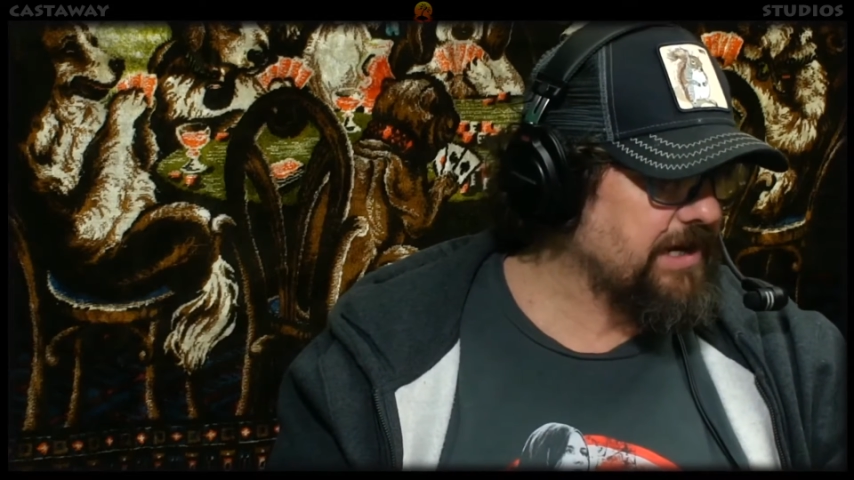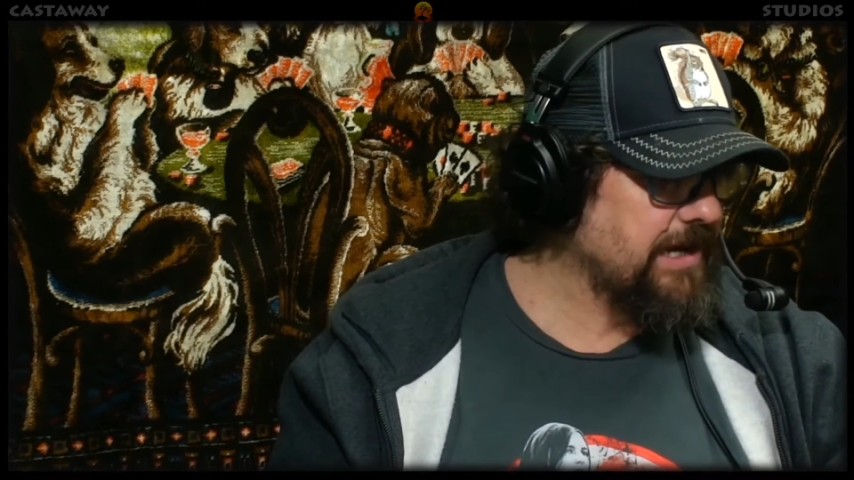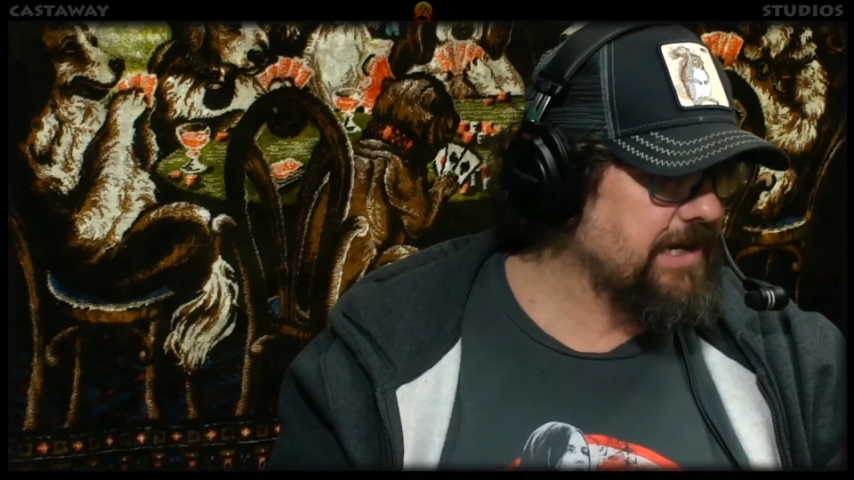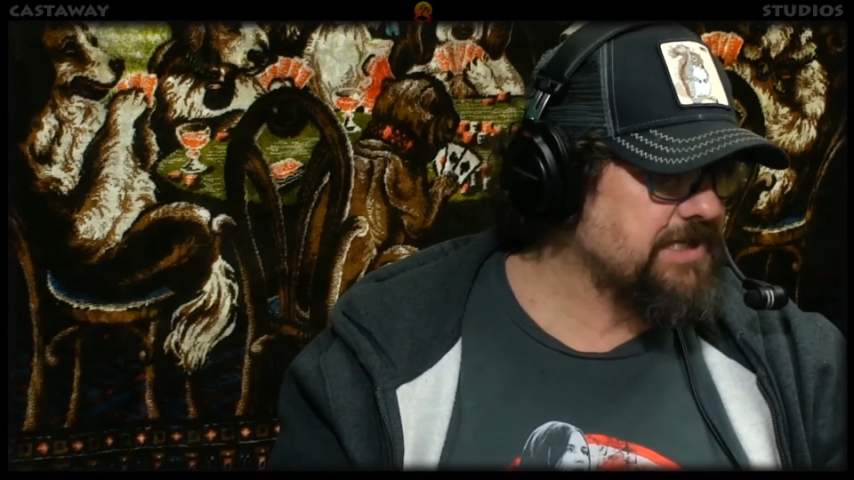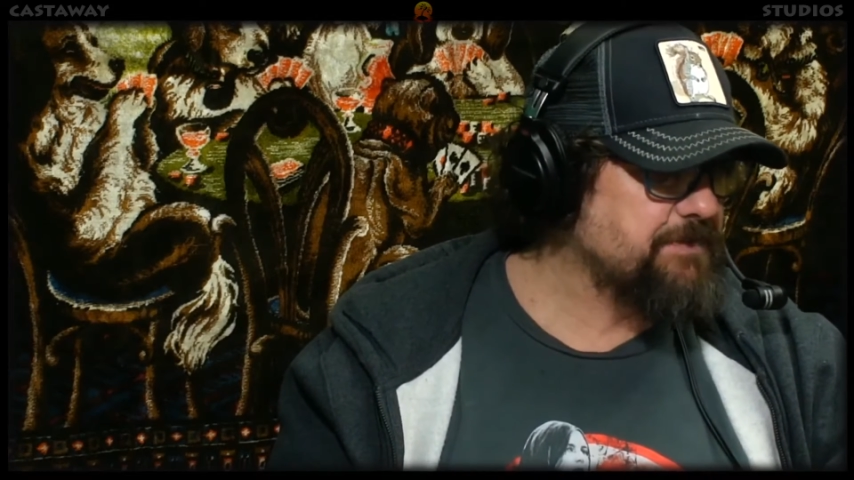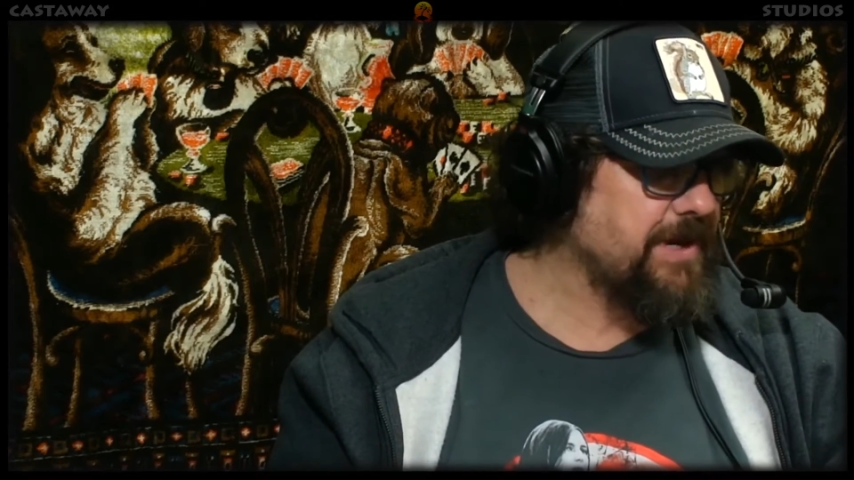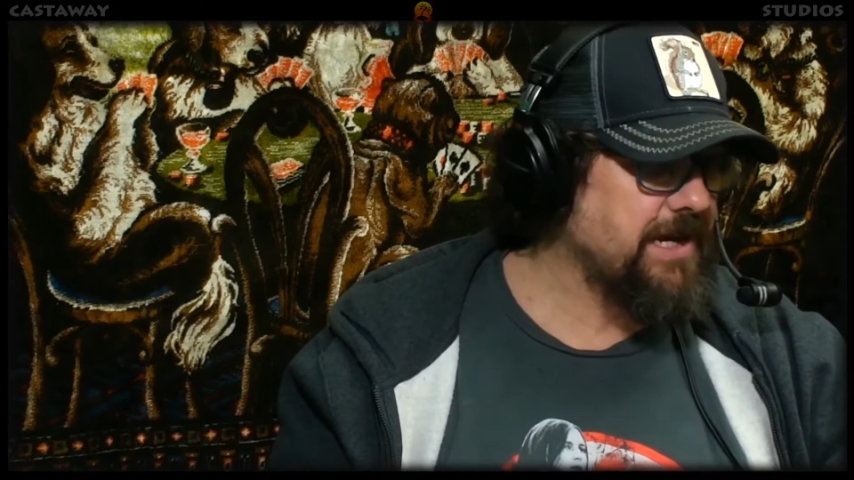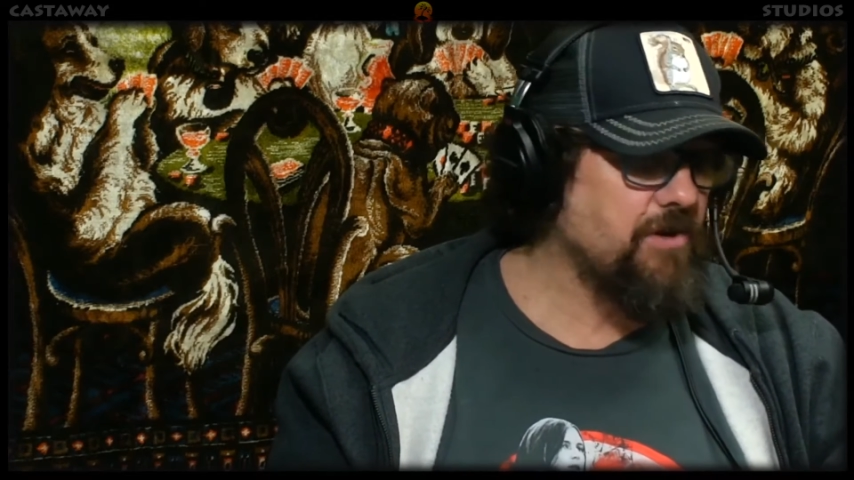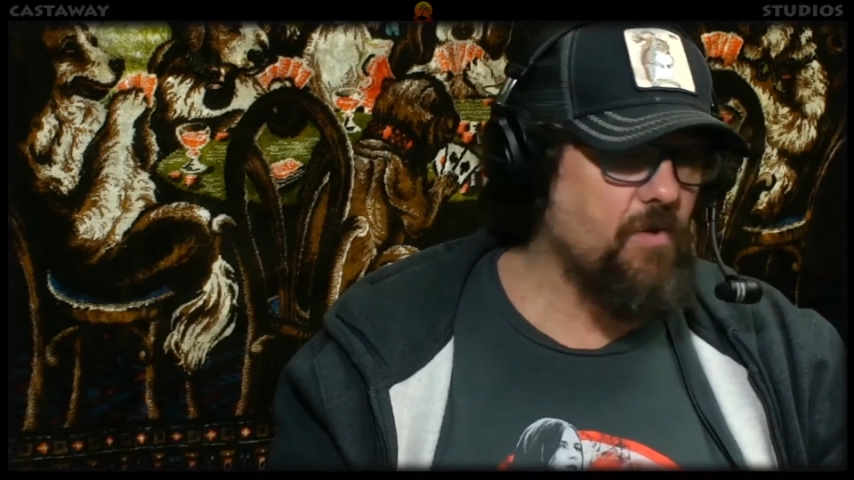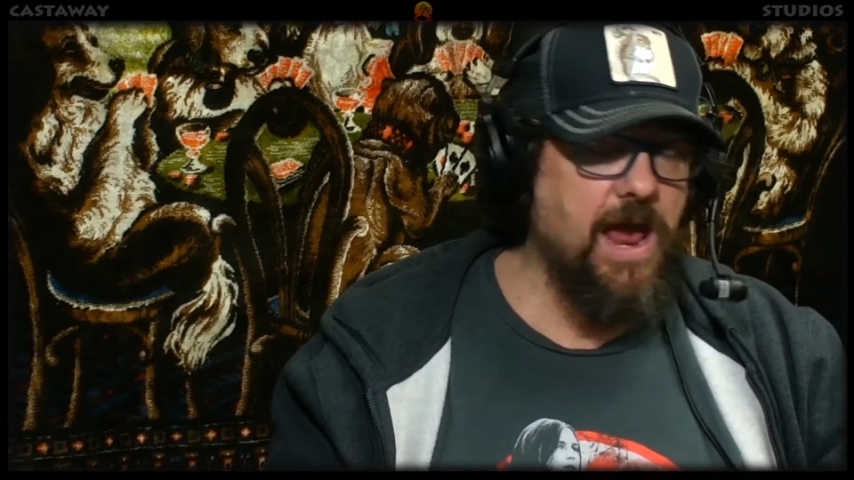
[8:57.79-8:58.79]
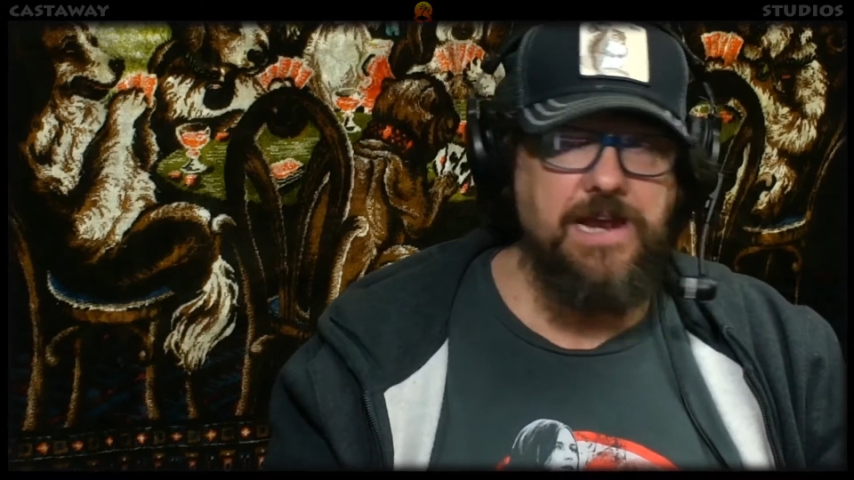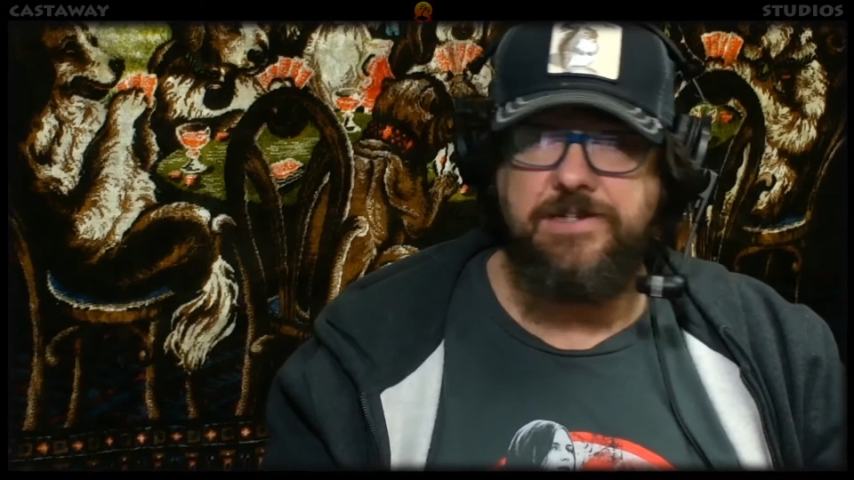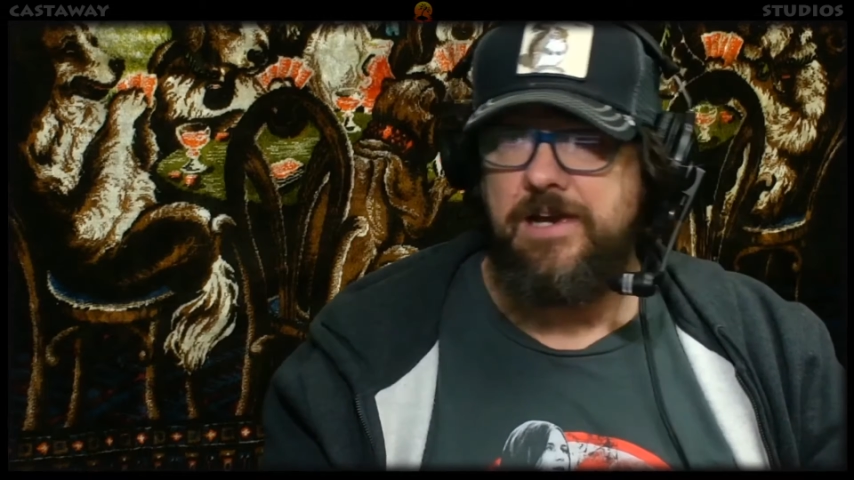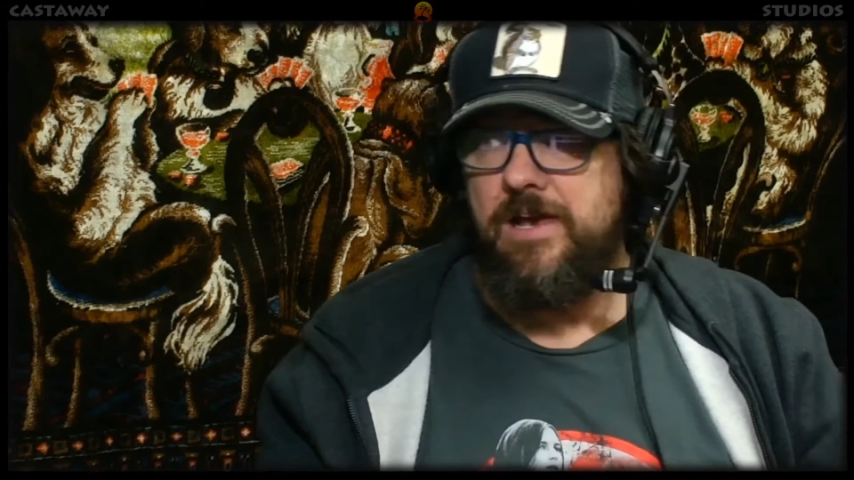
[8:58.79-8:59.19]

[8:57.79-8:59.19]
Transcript: and it's been great.